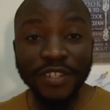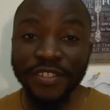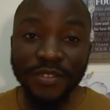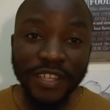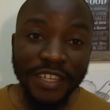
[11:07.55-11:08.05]
I
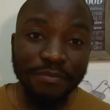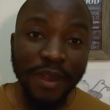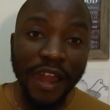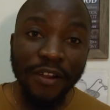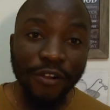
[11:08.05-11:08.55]
try to
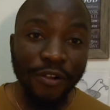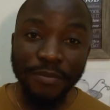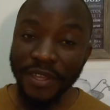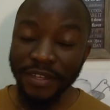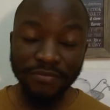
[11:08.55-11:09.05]
make these
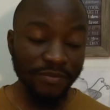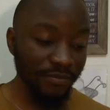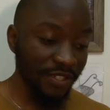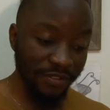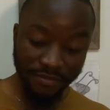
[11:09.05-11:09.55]
videos for
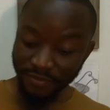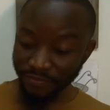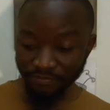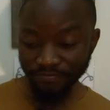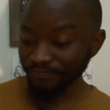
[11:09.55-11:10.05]
you guys,
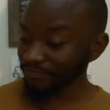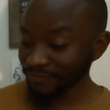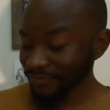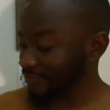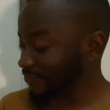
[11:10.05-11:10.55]
especially
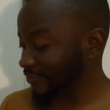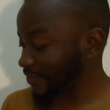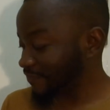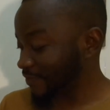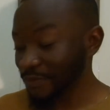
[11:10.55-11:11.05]
people in the
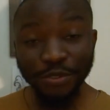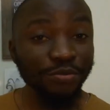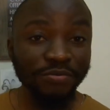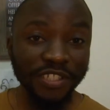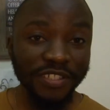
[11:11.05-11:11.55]

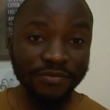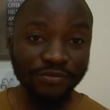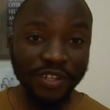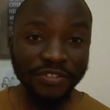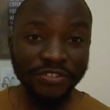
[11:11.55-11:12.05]
diaspora.
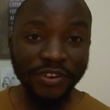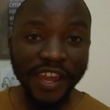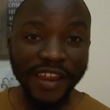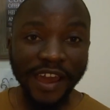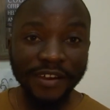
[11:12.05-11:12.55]
um,